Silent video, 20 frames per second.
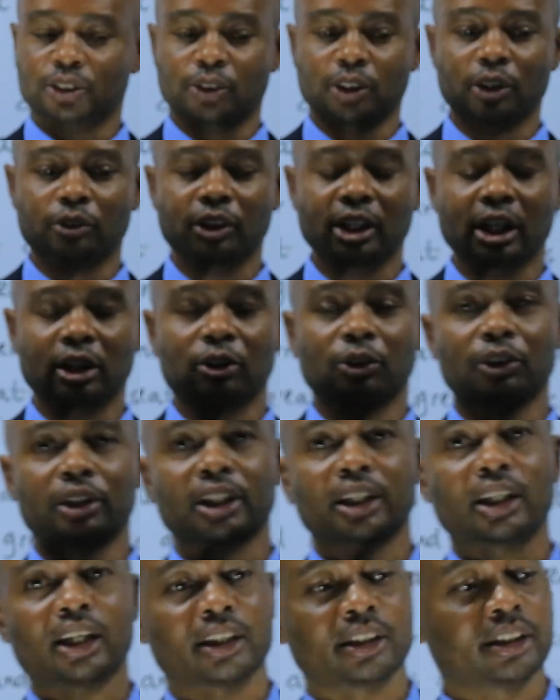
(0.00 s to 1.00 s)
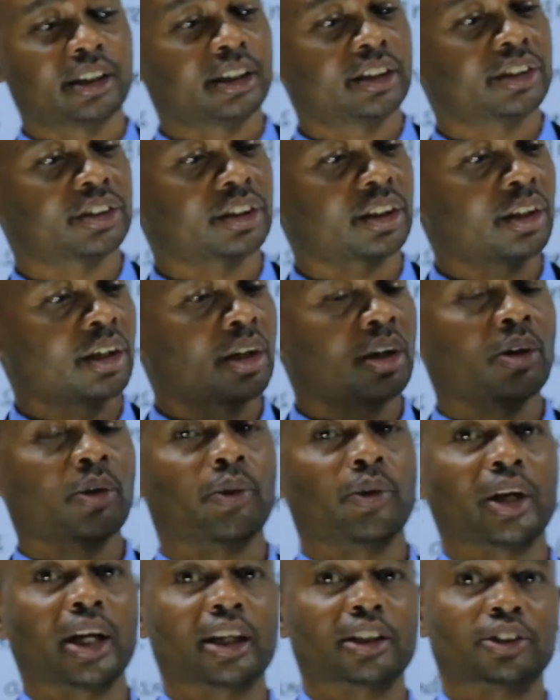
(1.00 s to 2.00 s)
when we are looking at these,
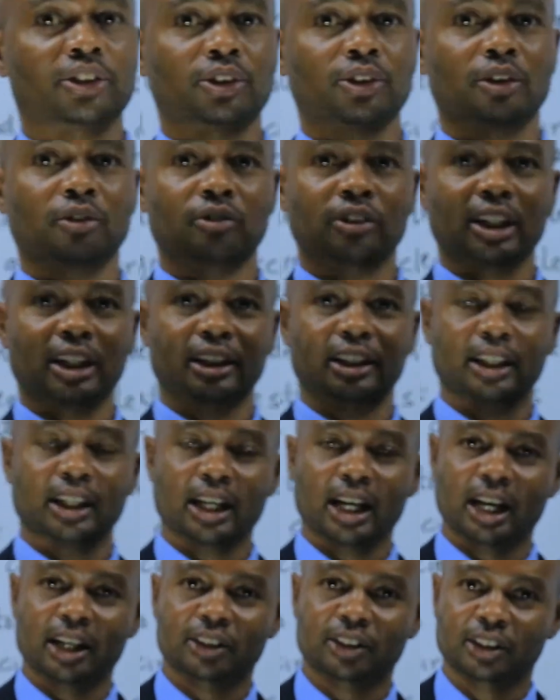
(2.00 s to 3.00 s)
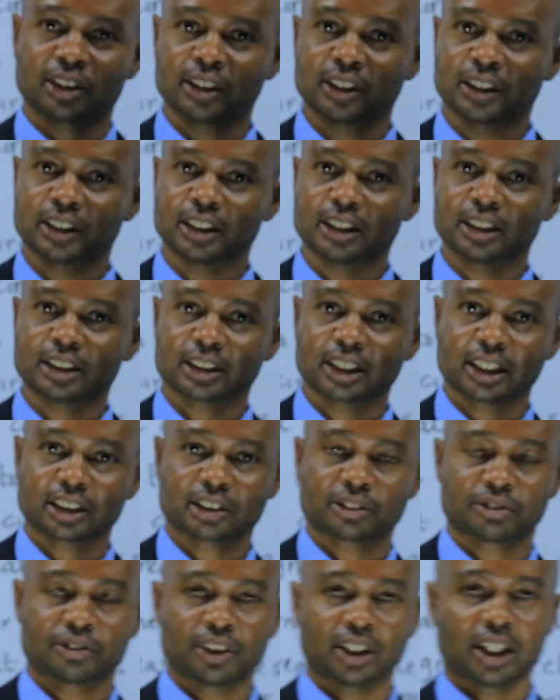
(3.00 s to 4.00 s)
we assume that the Earth is a
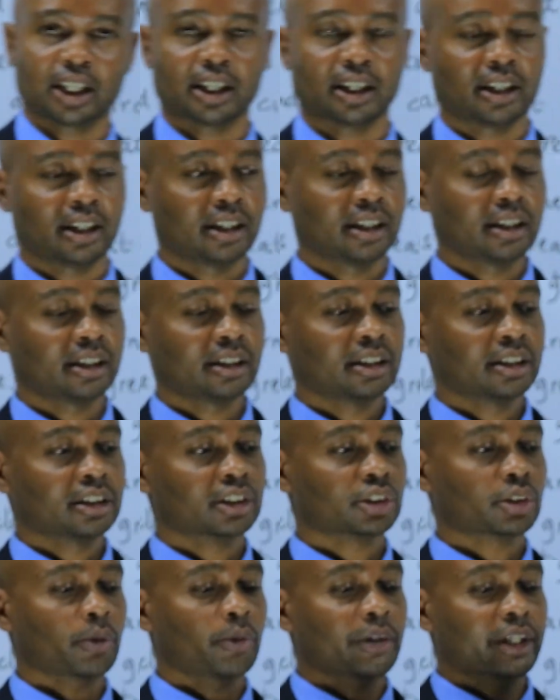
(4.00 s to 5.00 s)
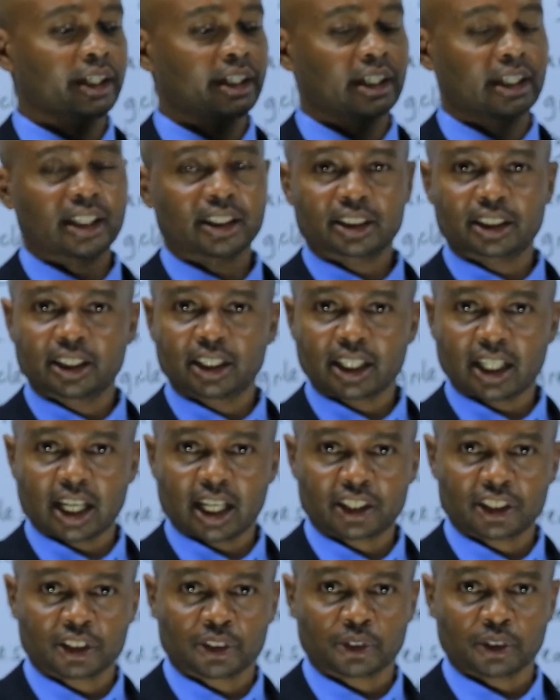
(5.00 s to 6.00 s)
sphere. So we relate the
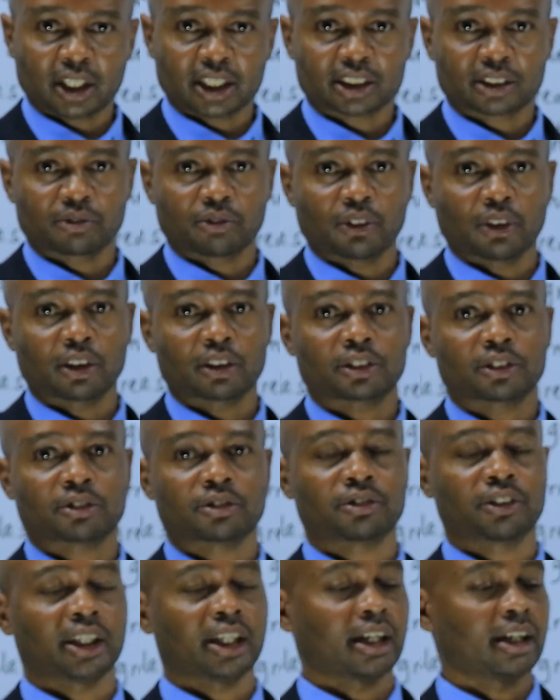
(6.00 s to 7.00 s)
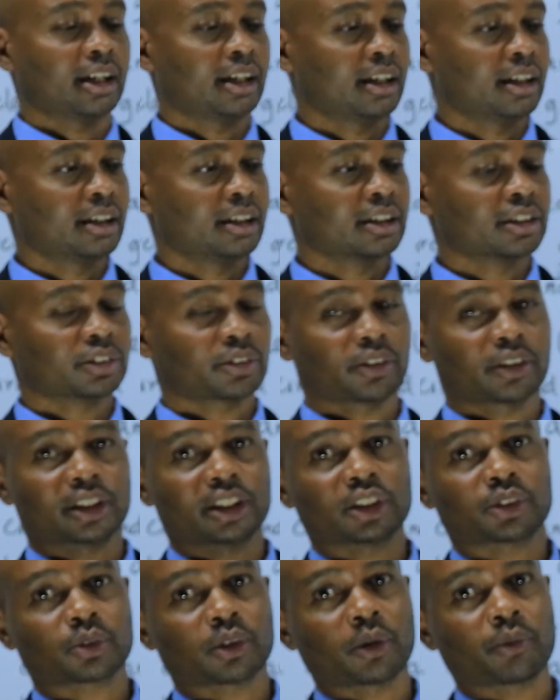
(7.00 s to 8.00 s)
Earth to a small sphere. So
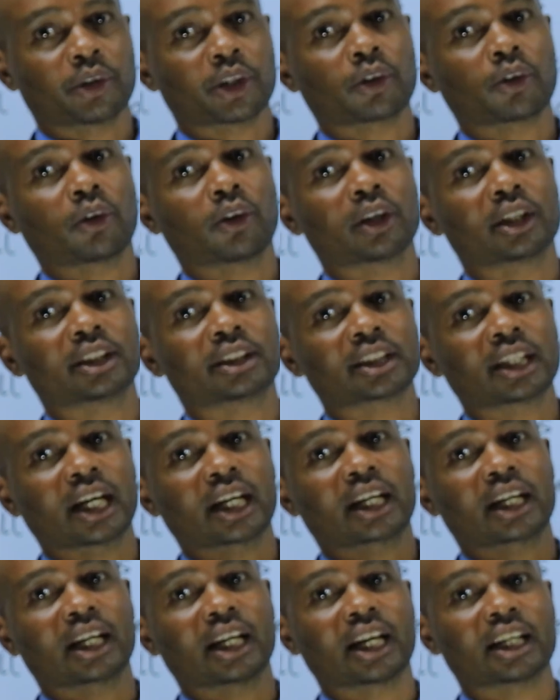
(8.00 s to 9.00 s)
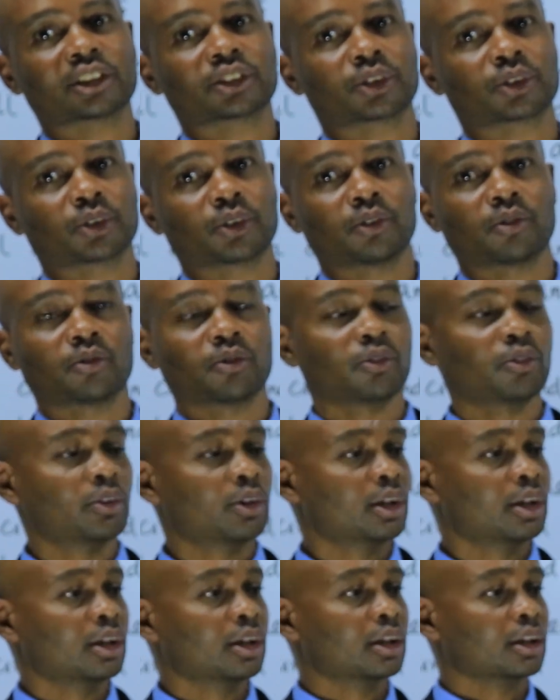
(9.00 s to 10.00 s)
this one, we call it a classroom
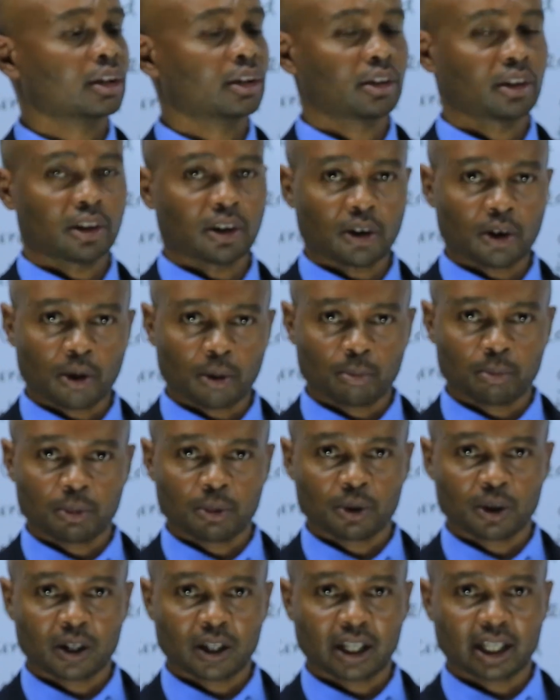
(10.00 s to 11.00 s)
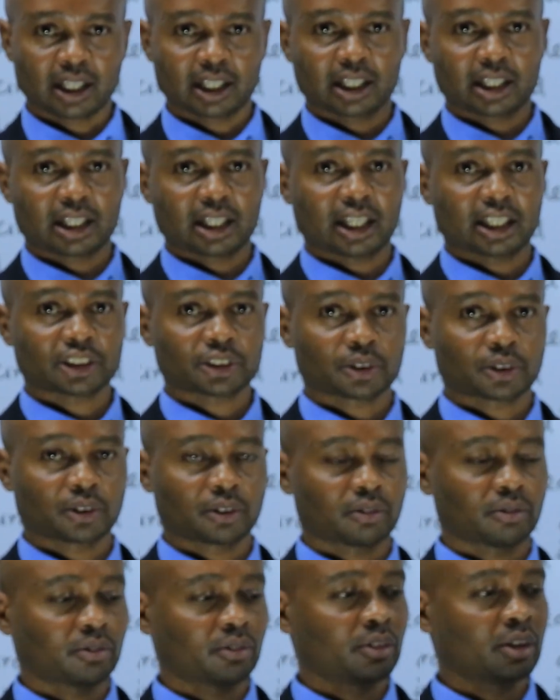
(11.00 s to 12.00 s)
globe,
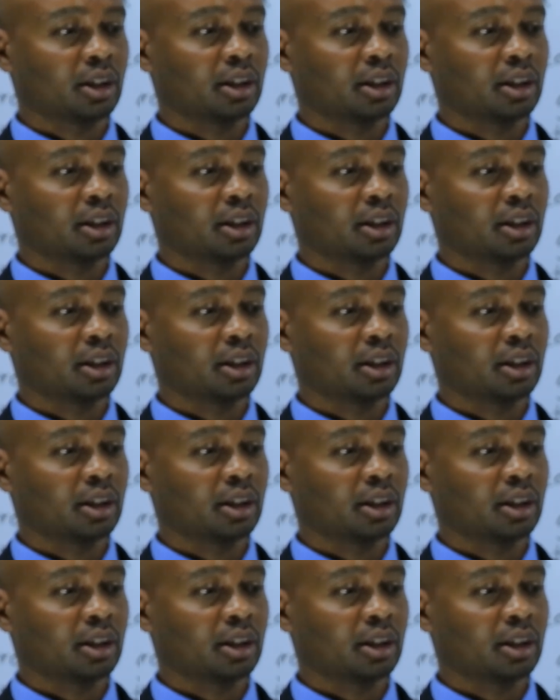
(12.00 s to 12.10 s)
So